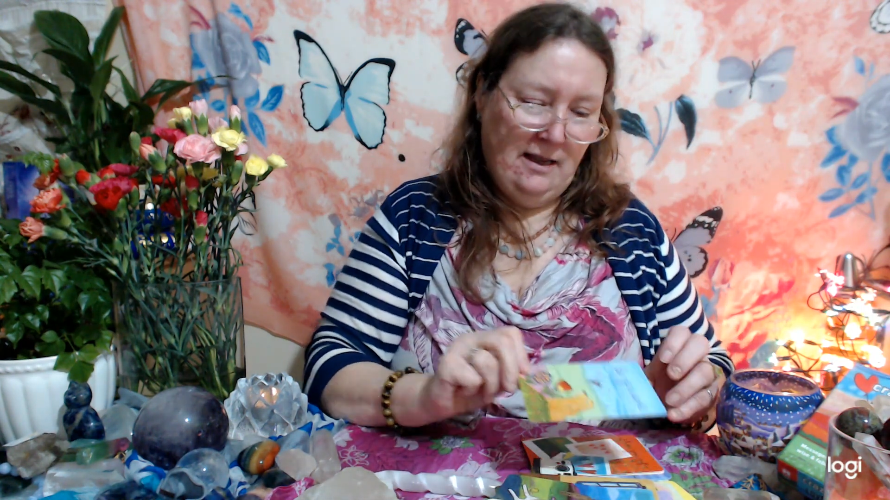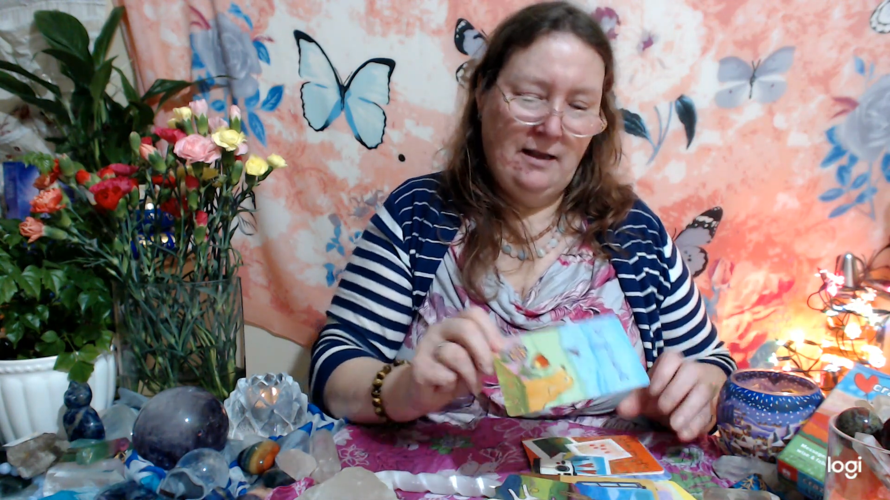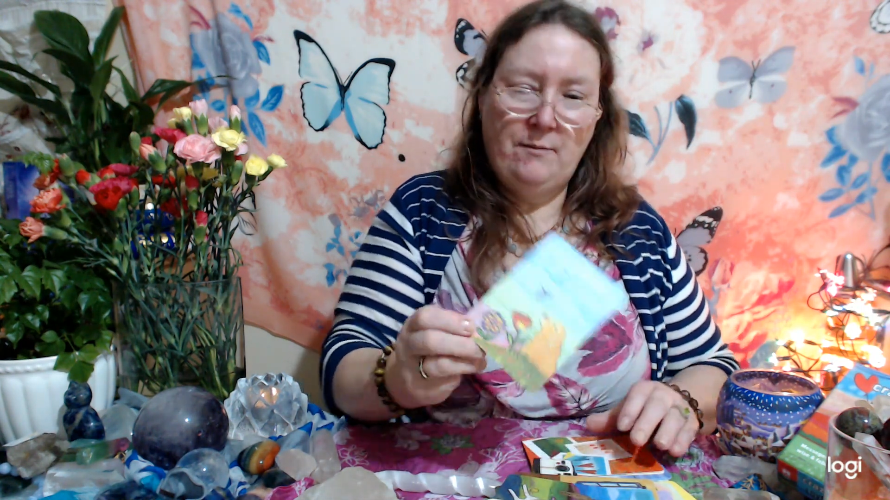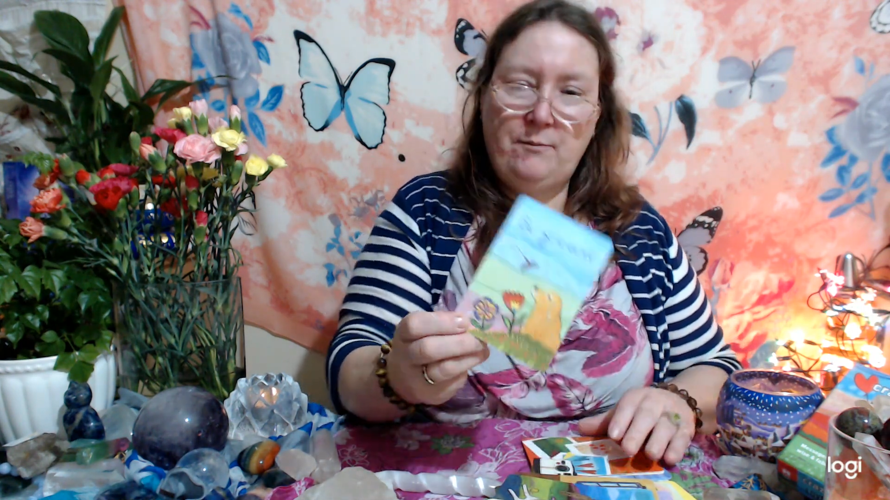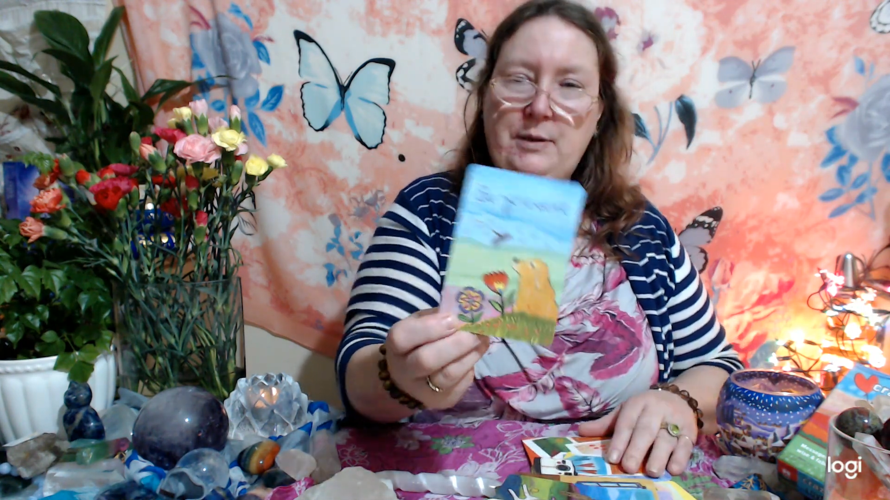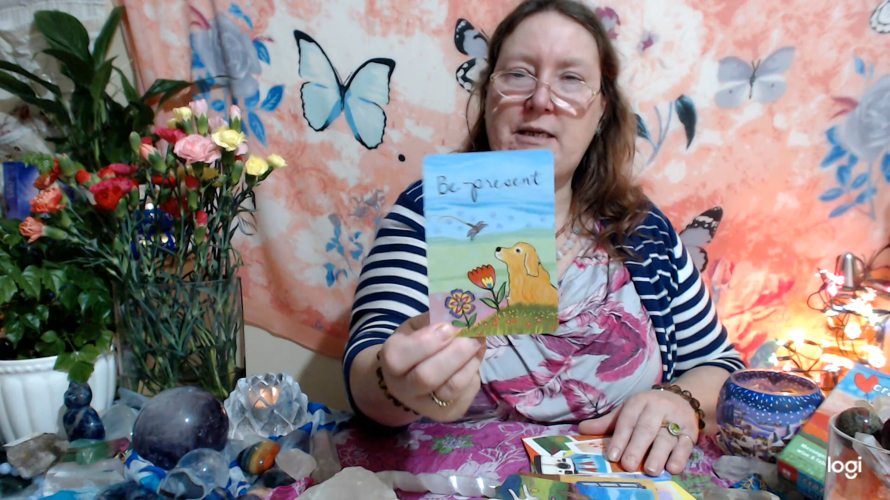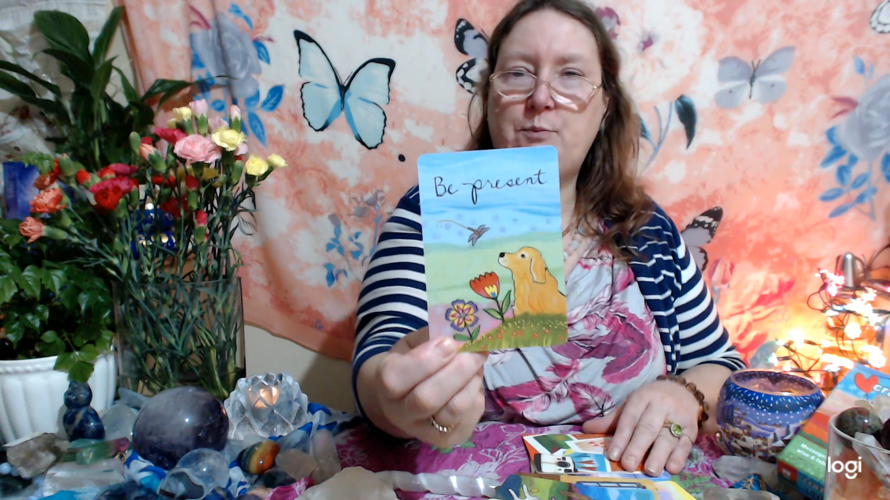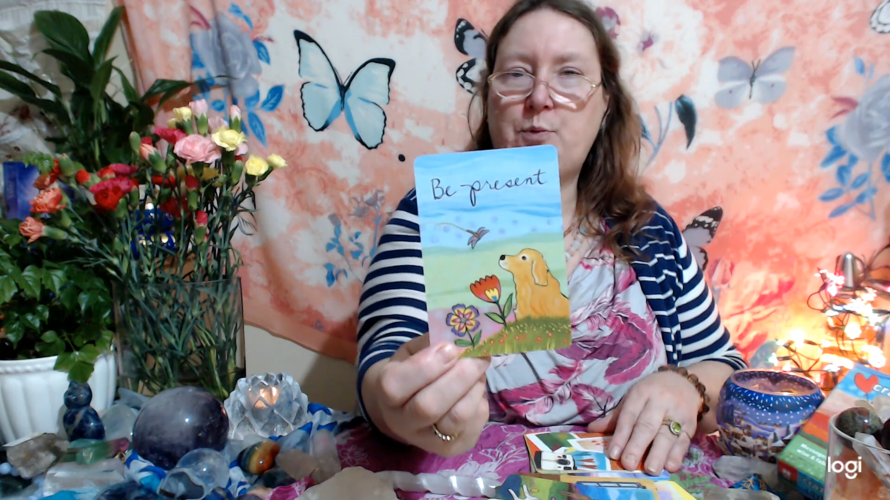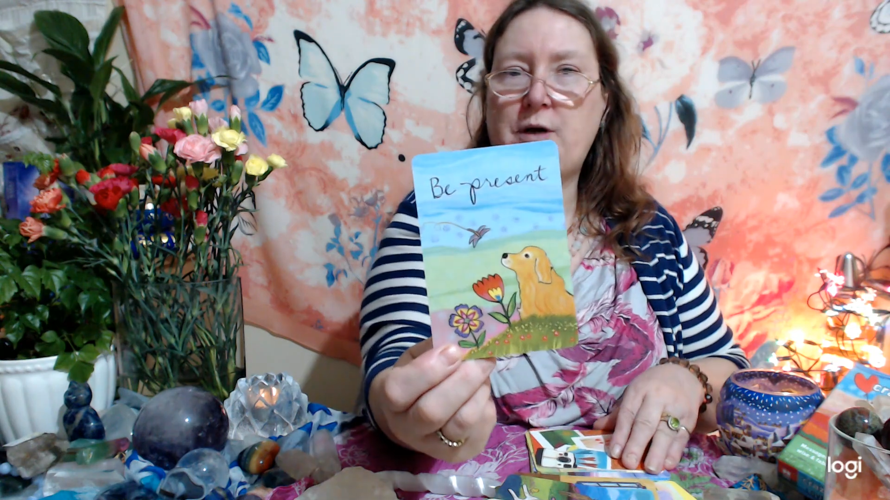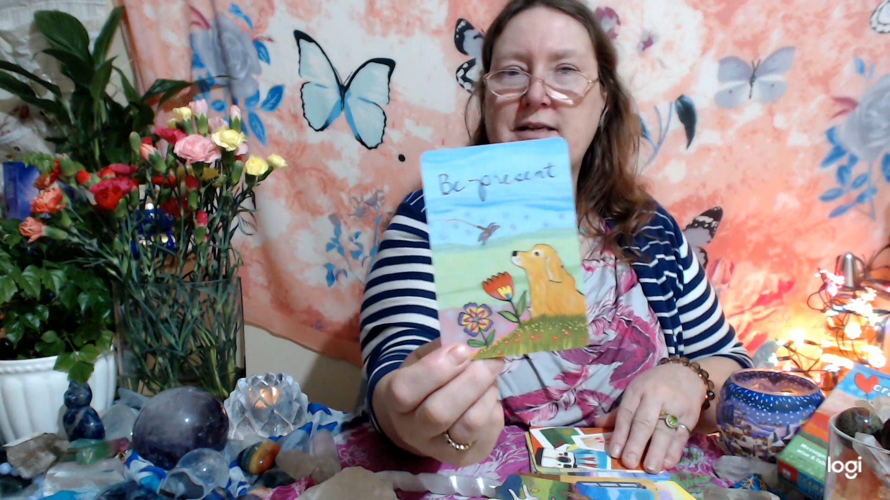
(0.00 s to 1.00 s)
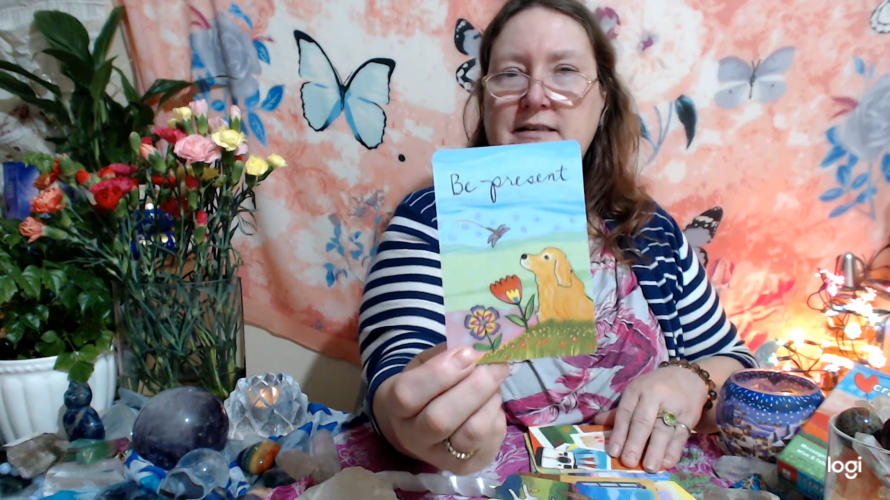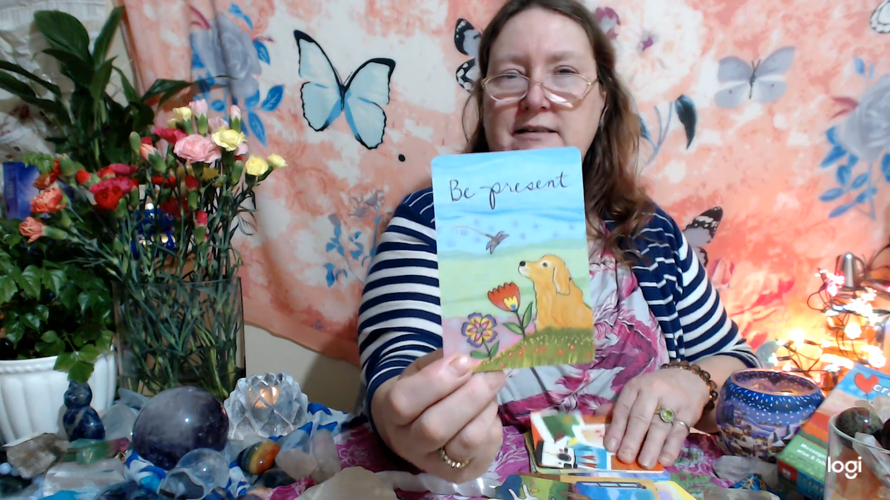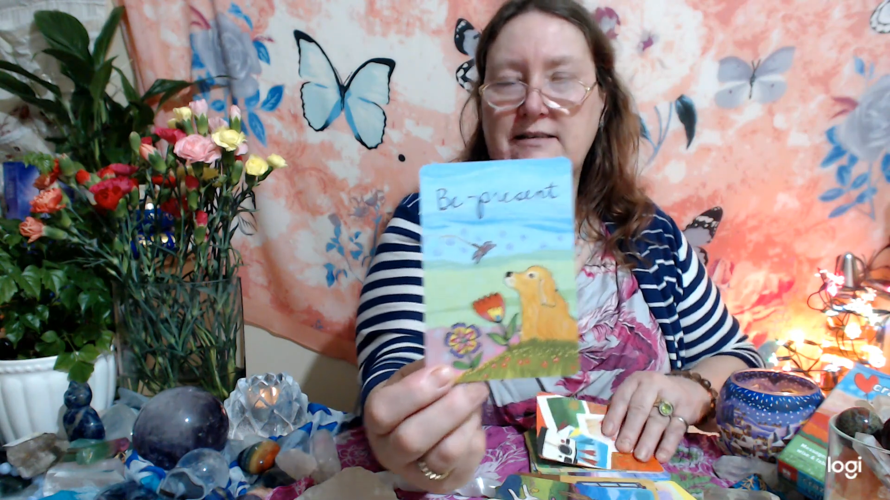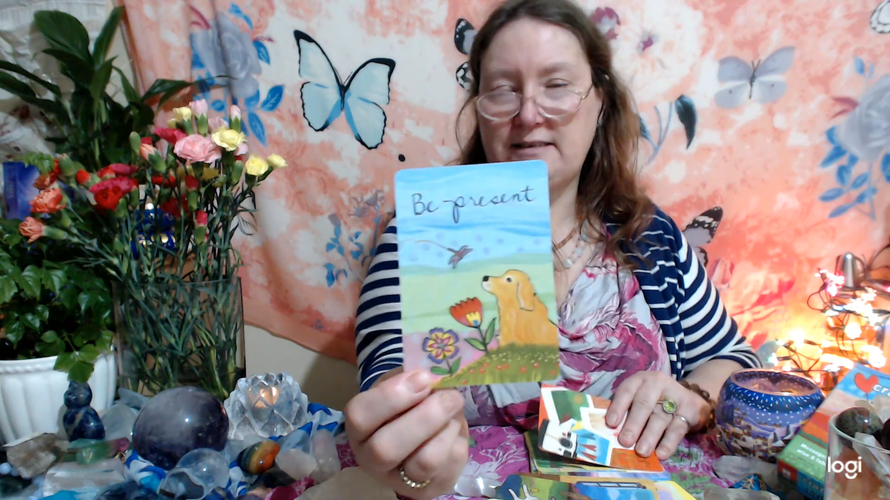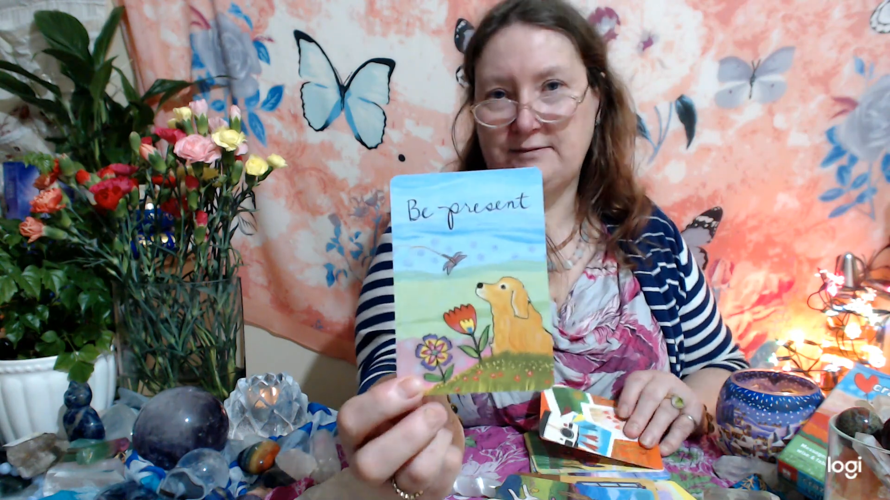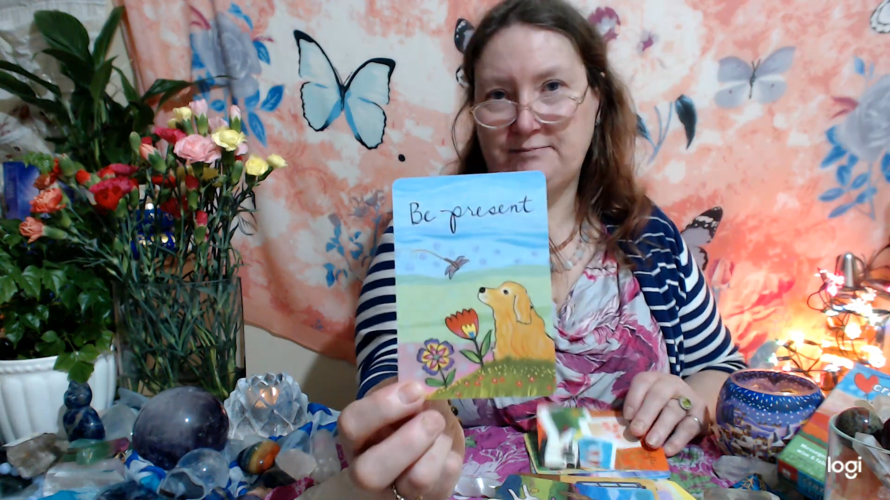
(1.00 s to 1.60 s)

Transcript: Be present.